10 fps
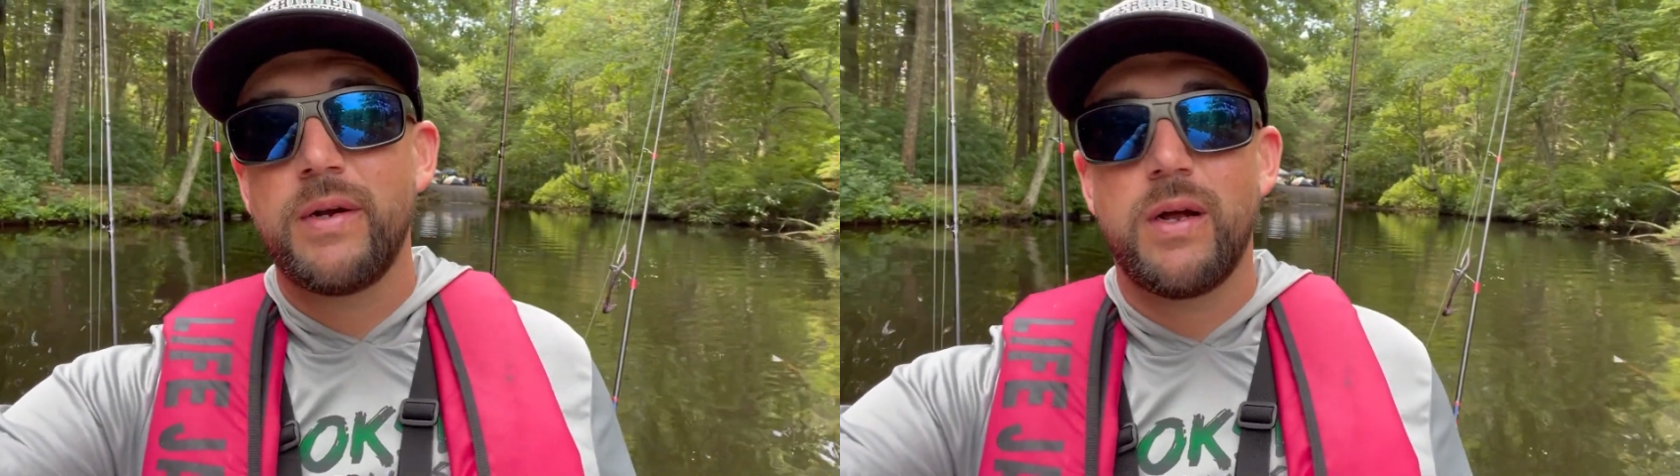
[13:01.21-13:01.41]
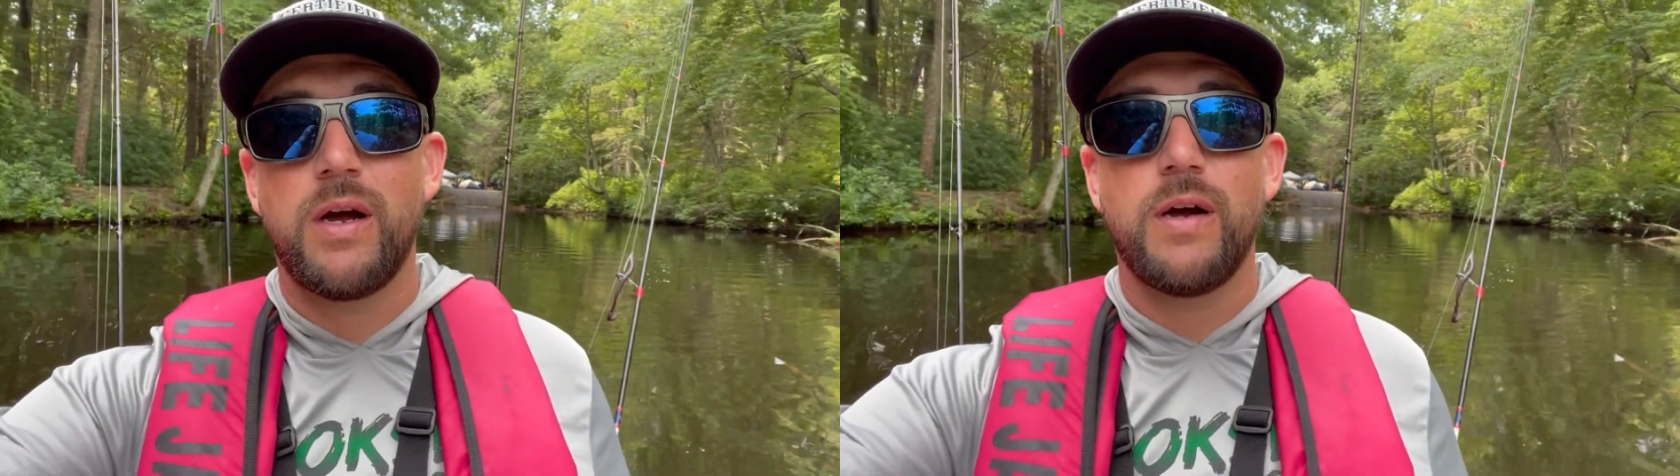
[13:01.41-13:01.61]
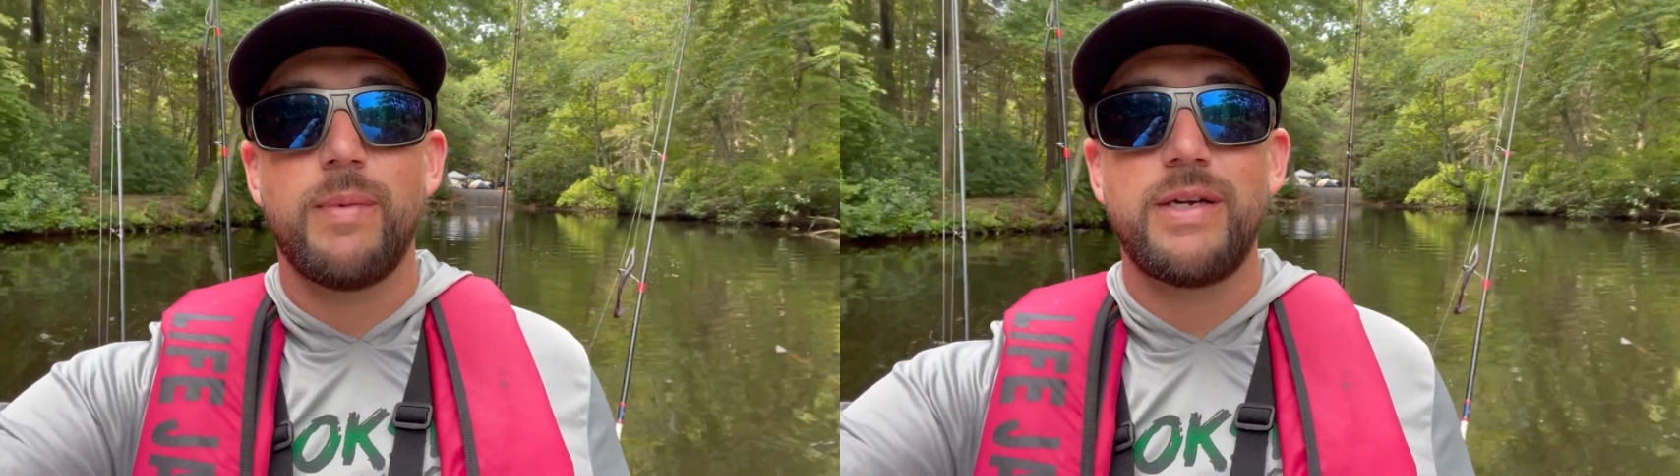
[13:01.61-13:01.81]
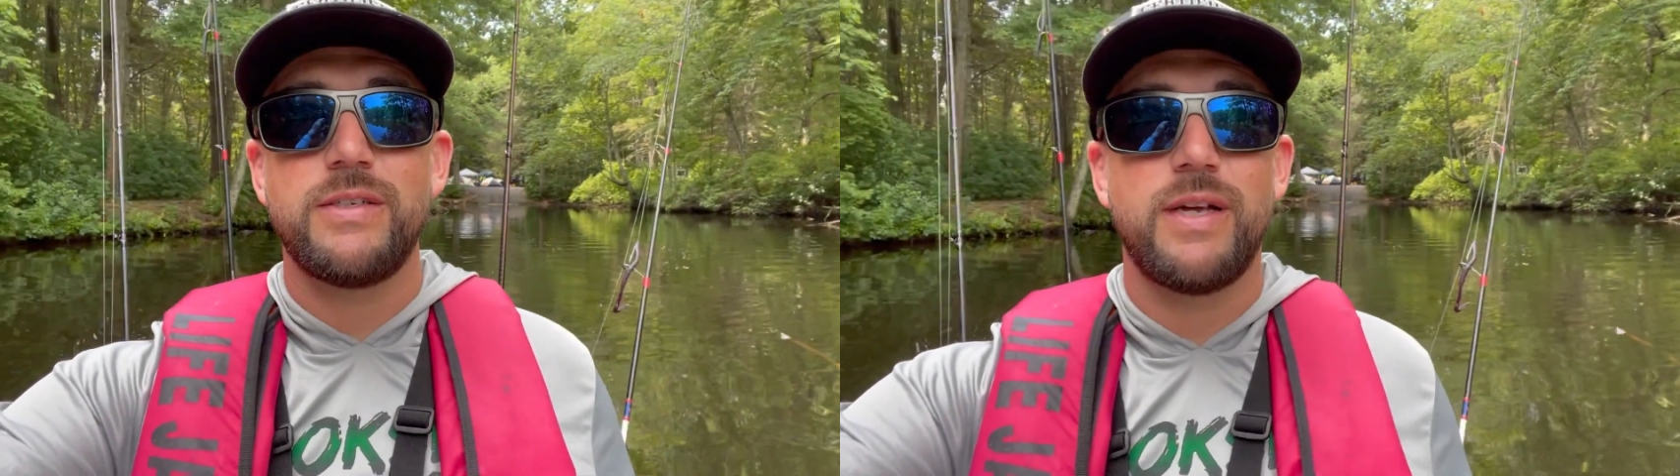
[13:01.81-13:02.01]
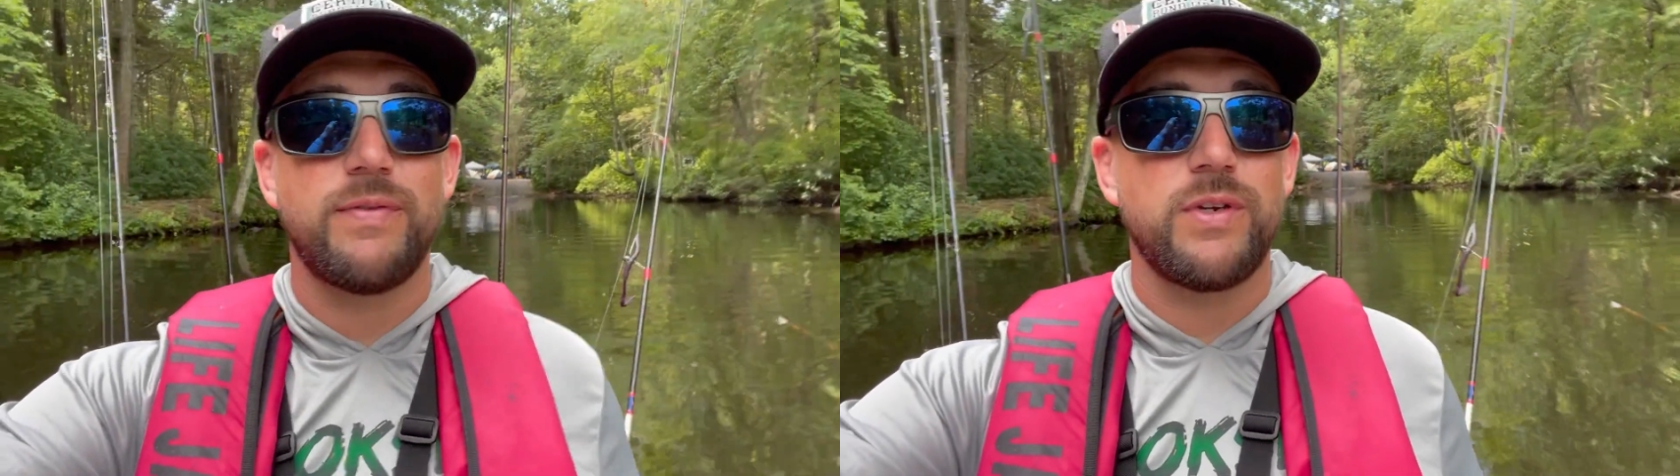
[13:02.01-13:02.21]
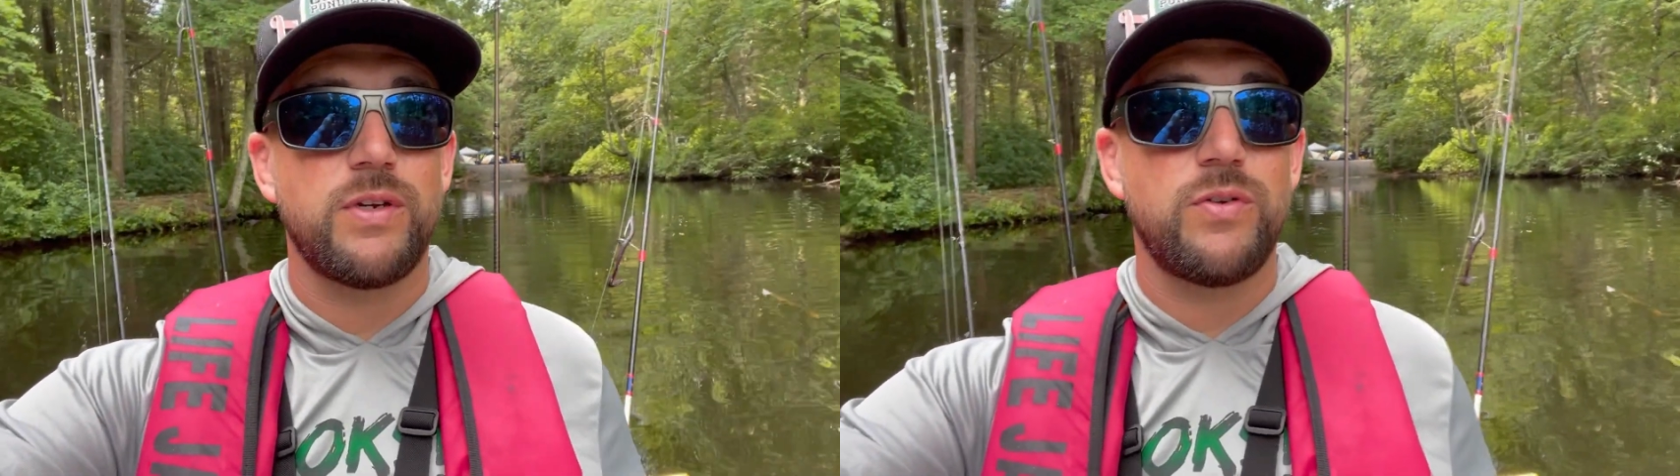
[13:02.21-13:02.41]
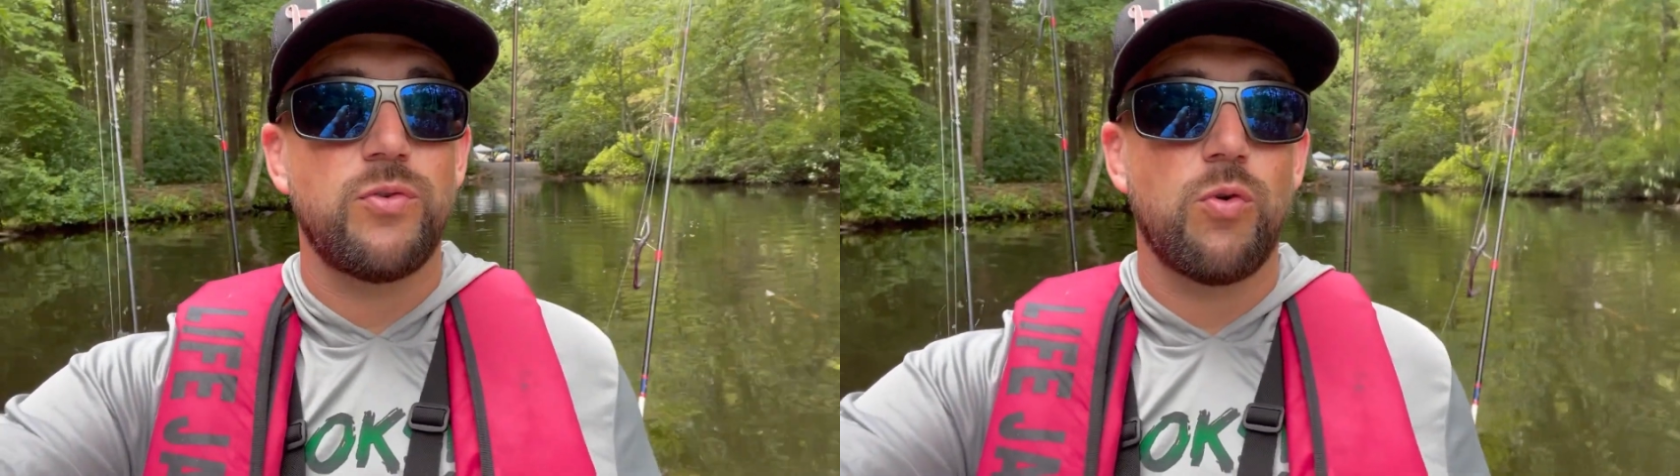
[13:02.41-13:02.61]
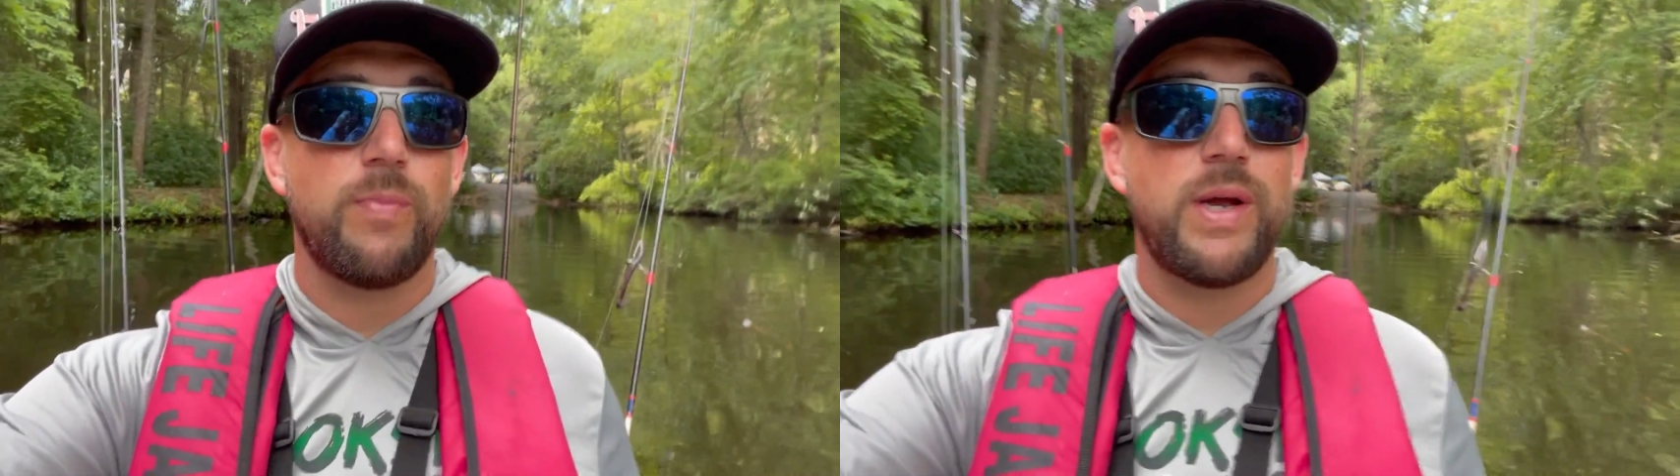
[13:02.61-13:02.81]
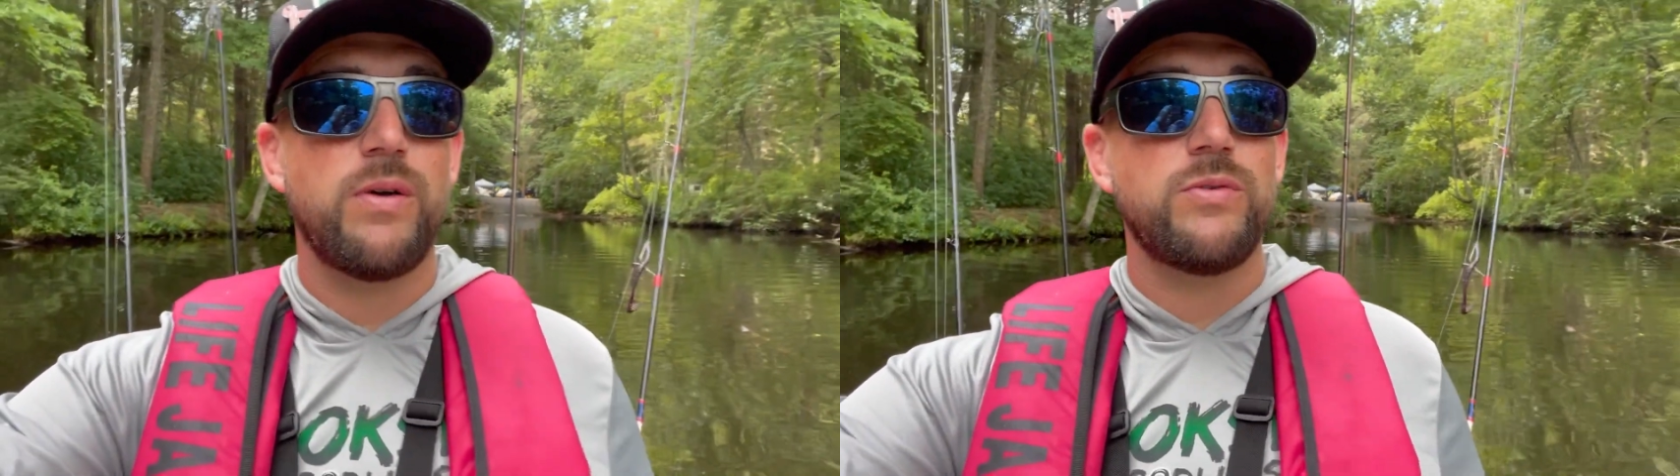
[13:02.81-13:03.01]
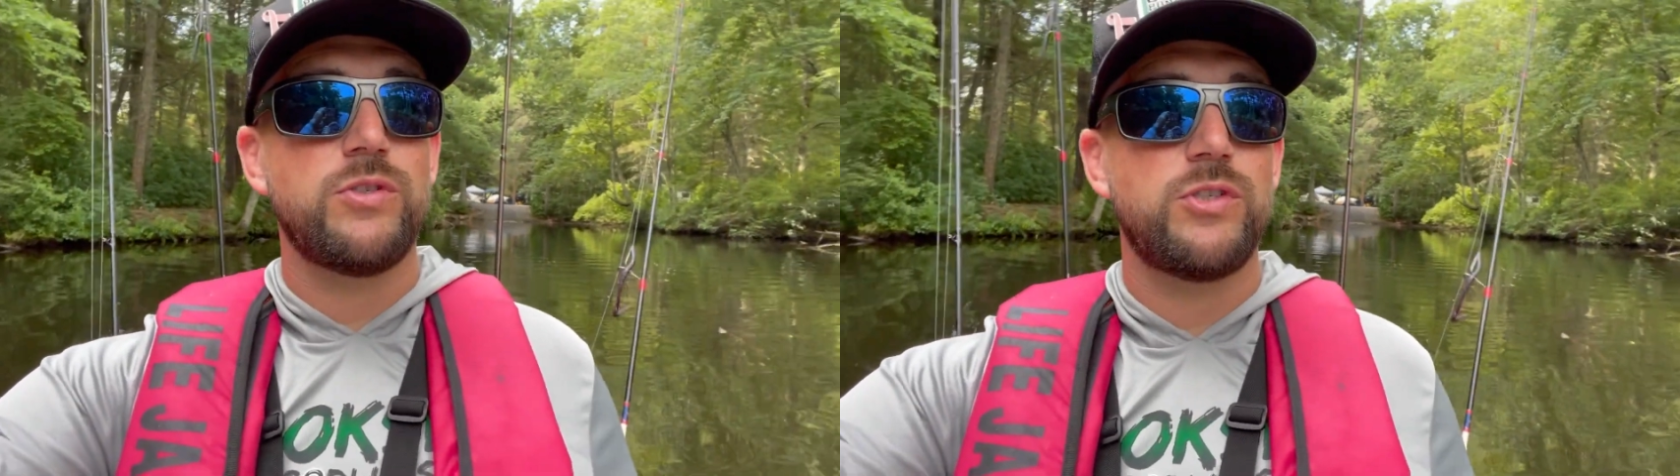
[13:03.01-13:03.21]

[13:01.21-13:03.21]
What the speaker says: I just have to control my own,